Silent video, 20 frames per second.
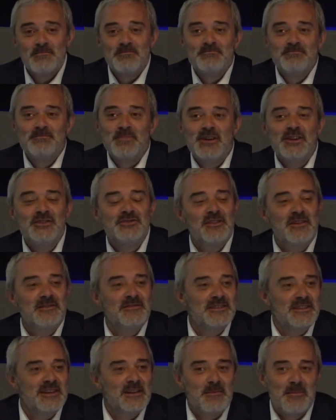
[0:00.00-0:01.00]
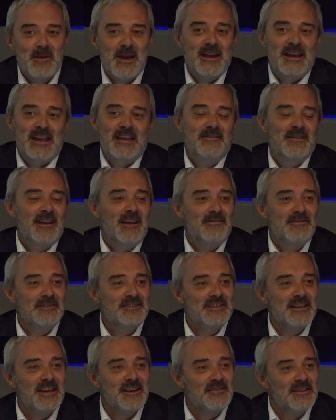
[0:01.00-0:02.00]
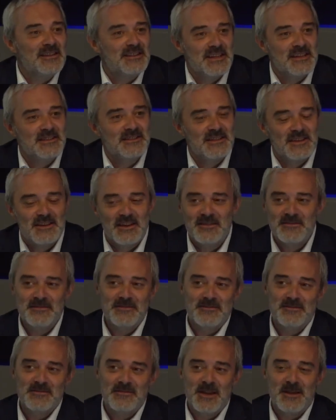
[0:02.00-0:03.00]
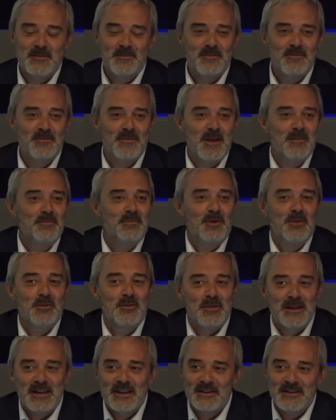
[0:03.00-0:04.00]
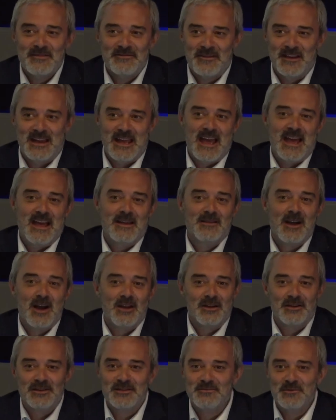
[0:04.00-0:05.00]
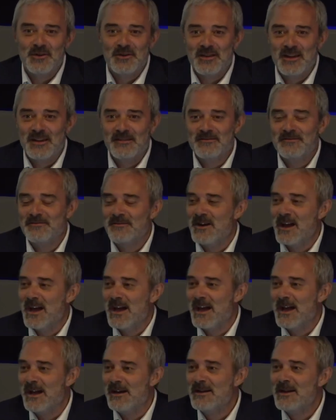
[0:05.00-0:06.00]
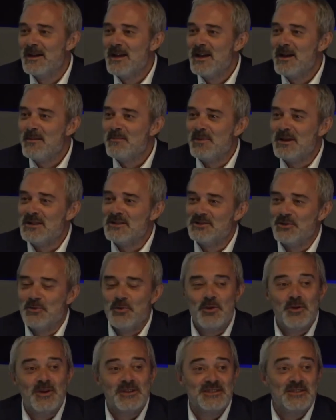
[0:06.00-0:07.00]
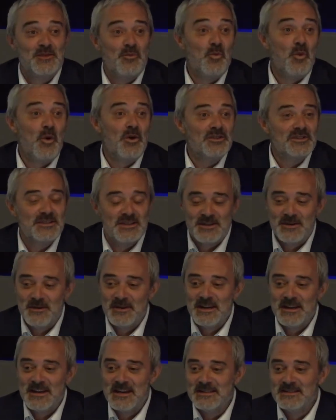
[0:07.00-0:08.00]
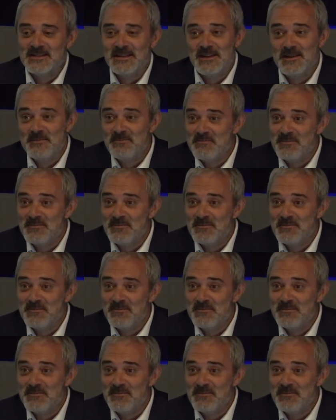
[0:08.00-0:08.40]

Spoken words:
But your drivers are going to panic. If they have a serious incident, they're probably going to forget a lot of what they've been taught as to what to do in an incident.